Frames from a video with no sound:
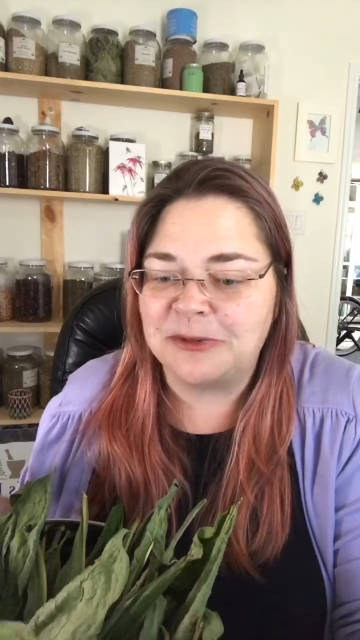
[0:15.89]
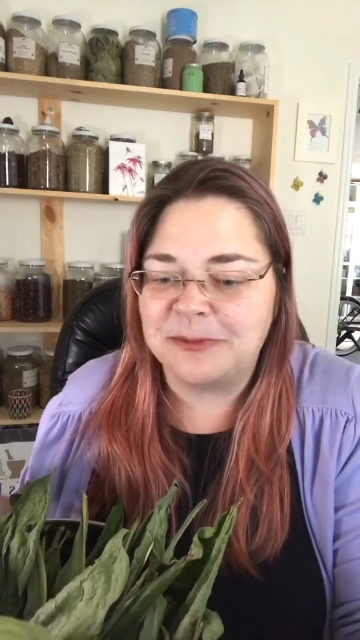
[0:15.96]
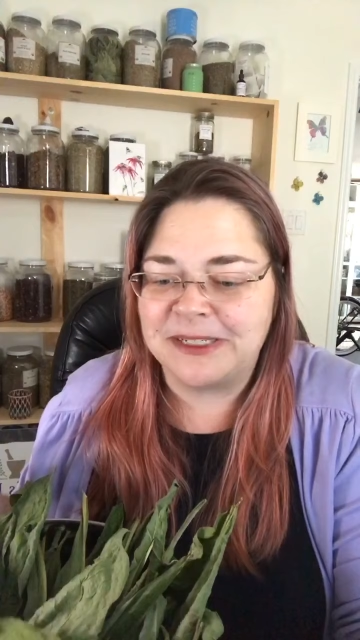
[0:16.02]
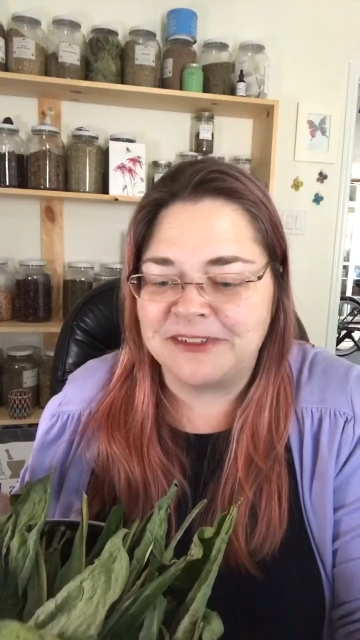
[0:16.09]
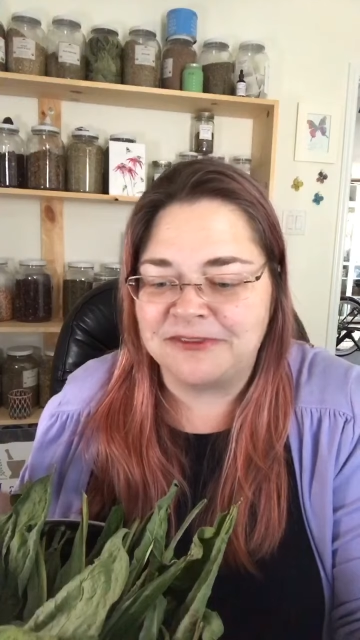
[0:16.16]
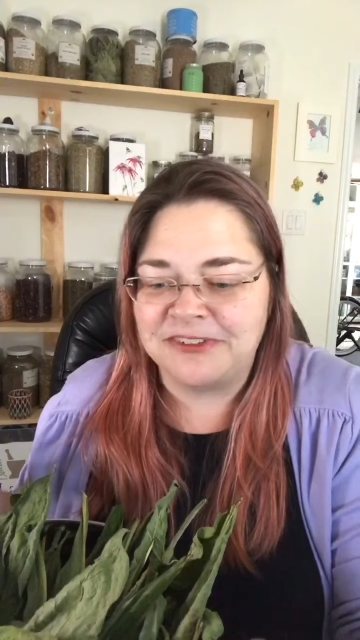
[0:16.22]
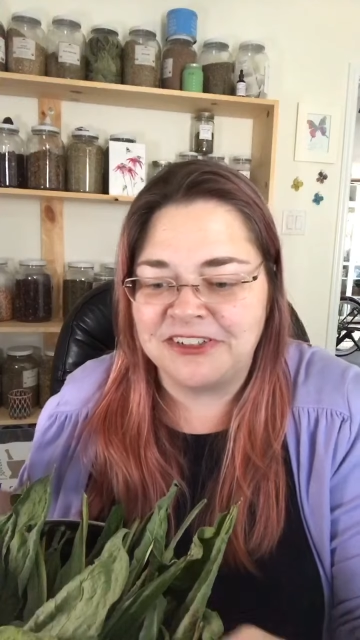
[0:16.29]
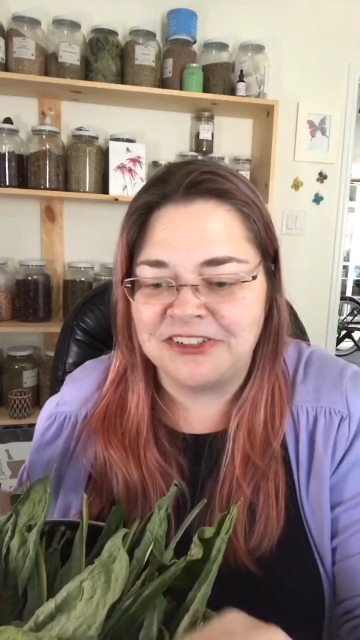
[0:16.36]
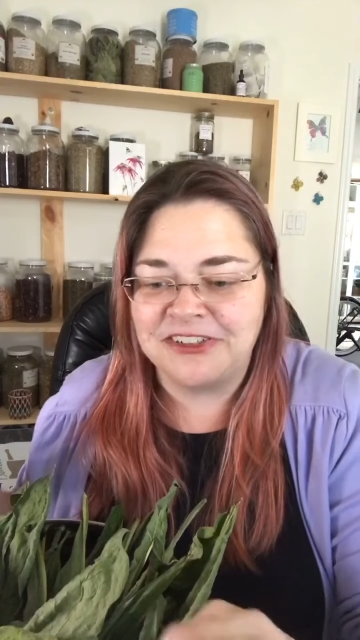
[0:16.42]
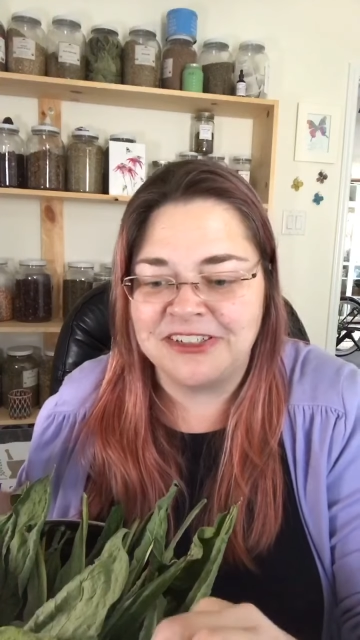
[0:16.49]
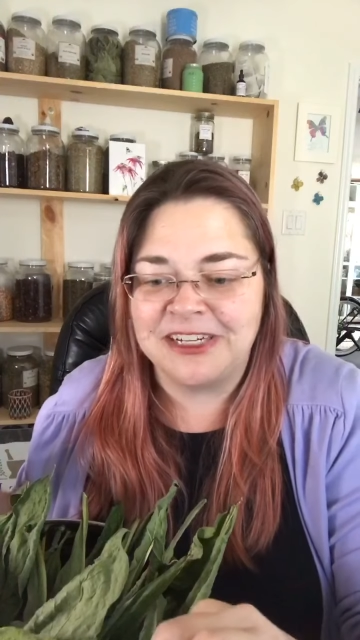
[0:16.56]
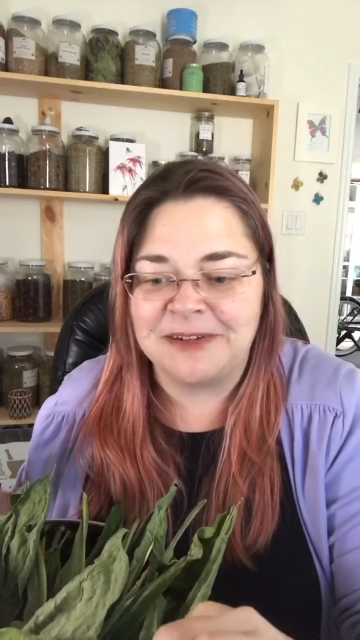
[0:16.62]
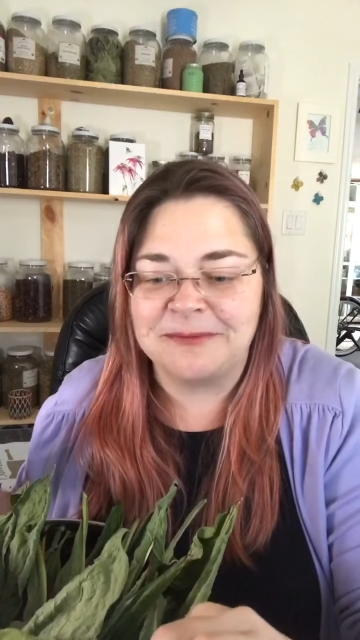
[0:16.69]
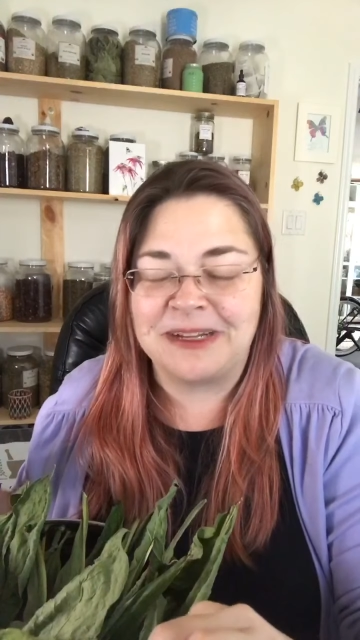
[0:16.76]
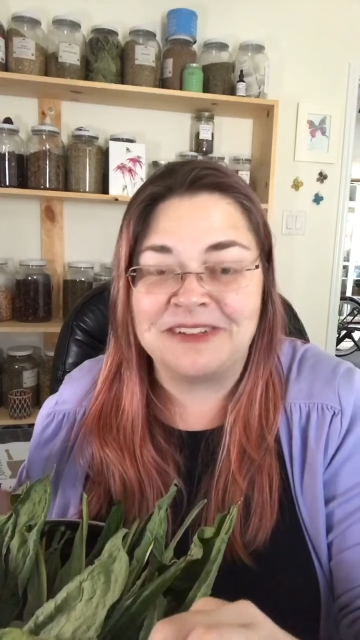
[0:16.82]
been finishing
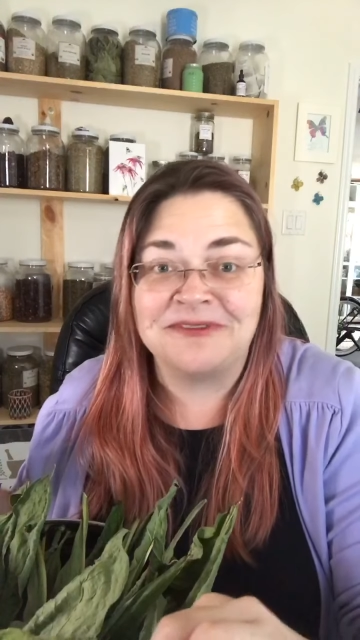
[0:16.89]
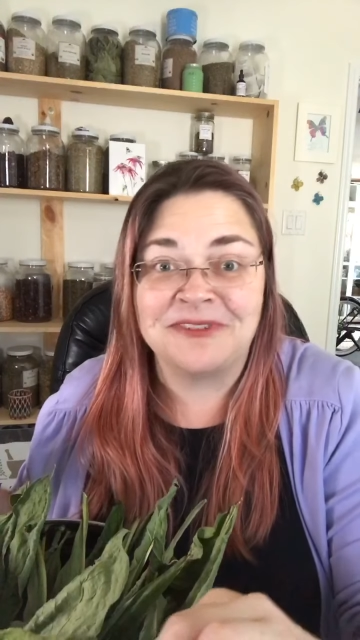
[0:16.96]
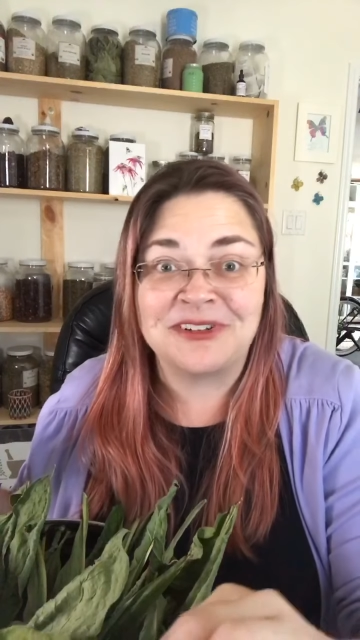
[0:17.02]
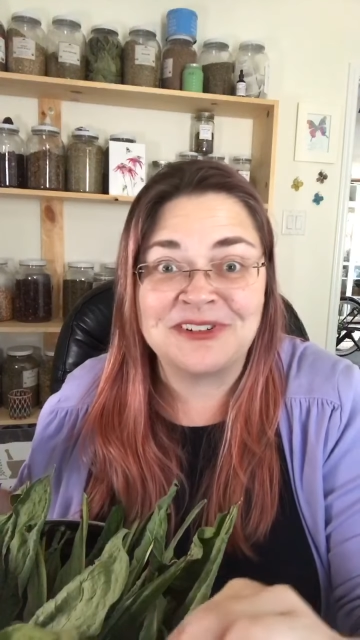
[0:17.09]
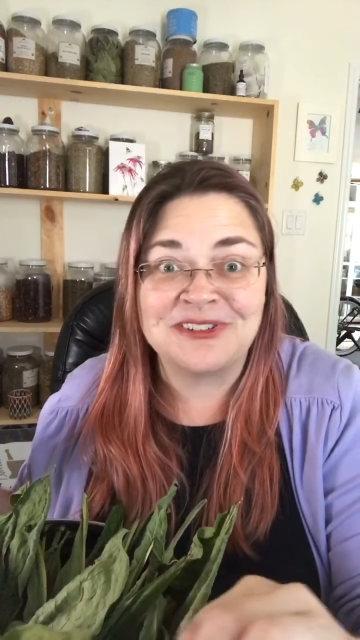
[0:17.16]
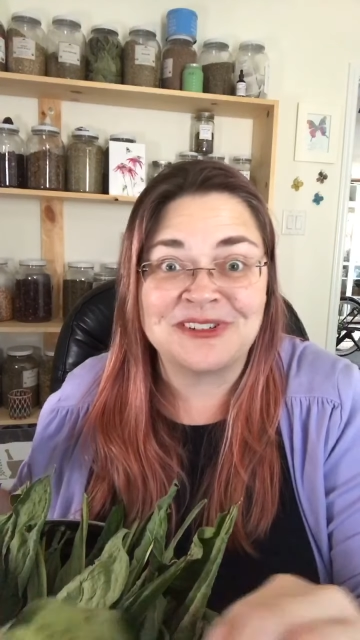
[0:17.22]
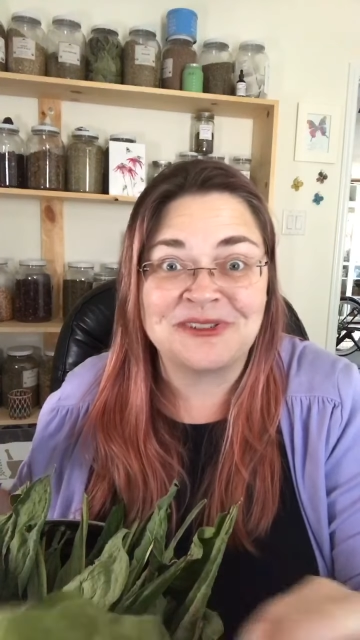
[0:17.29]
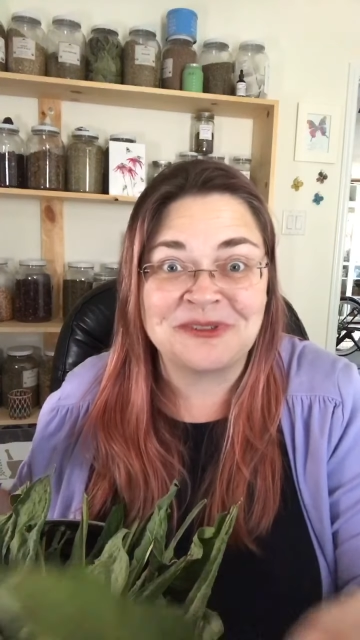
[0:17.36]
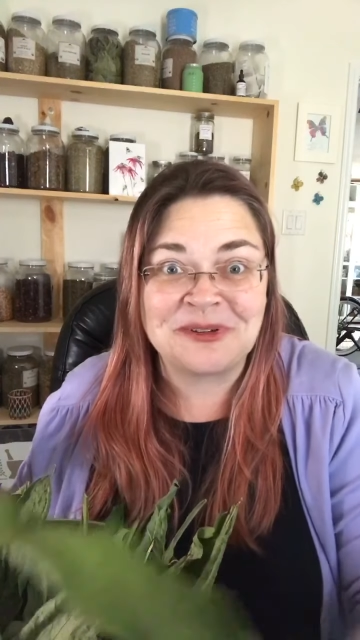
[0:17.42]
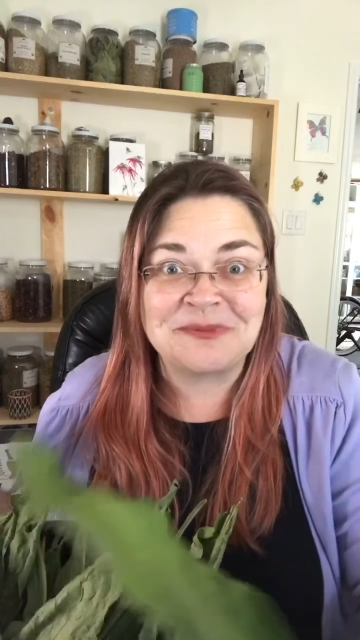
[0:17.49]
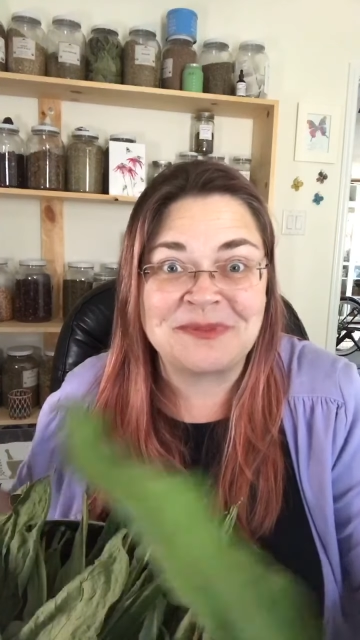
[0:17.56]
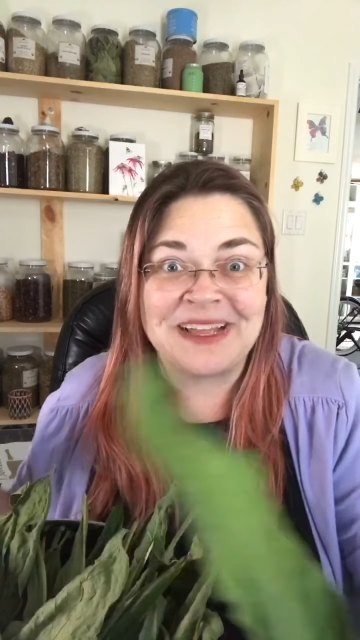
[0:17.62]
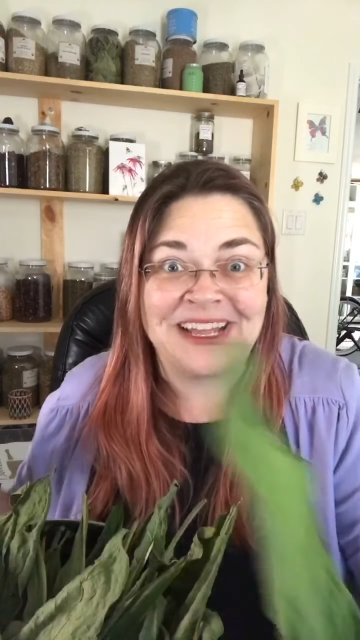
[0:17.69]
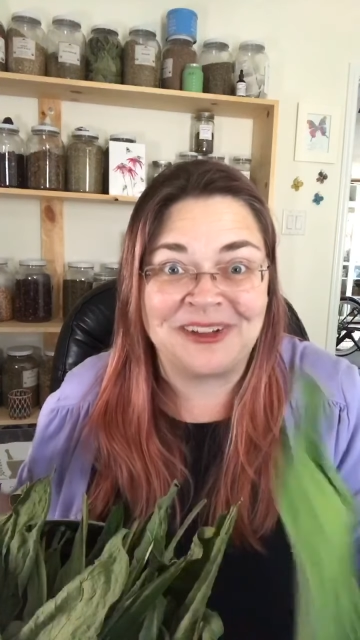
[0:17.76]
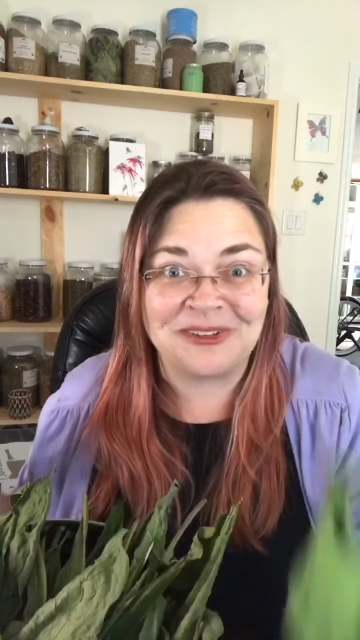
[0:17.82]
up my first
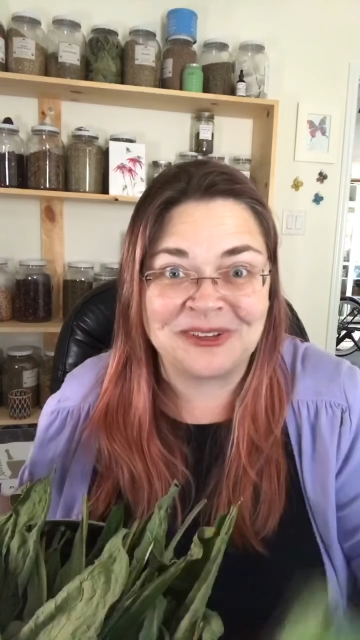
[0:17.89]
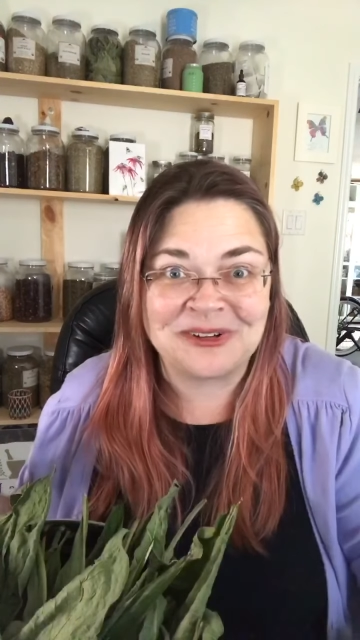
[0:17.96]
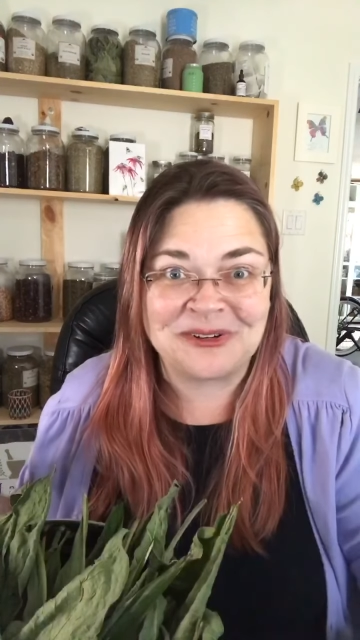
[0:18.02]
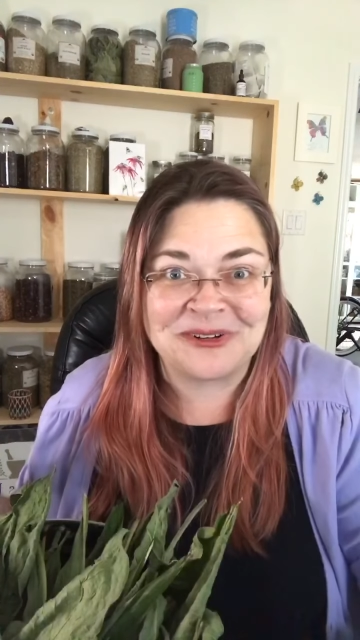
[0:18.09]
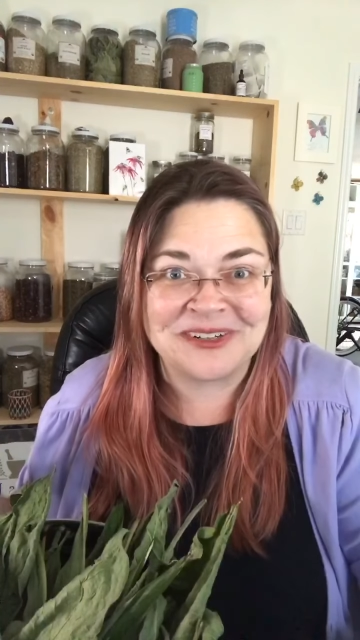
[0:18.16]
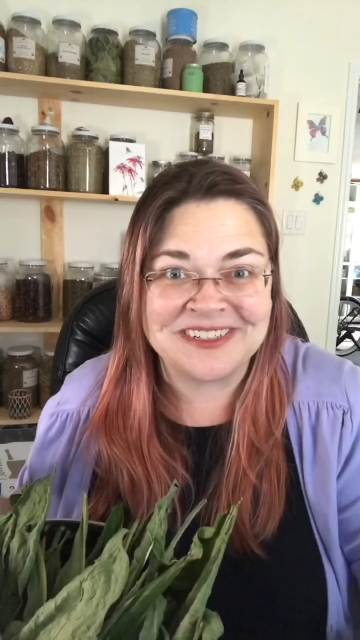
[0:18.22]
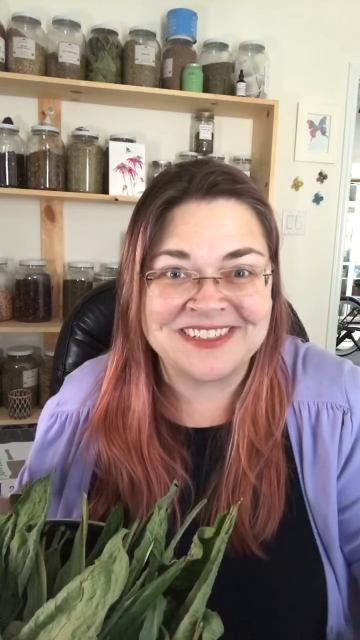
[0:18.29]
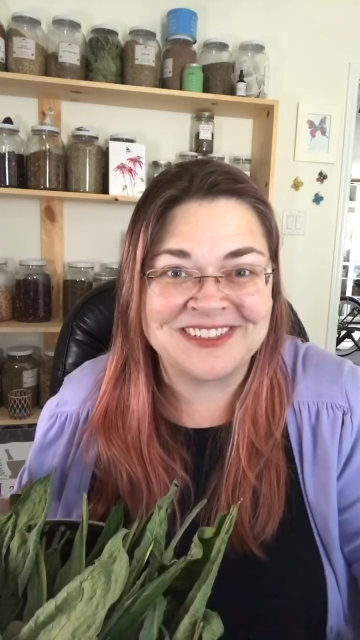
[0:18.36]
group health course,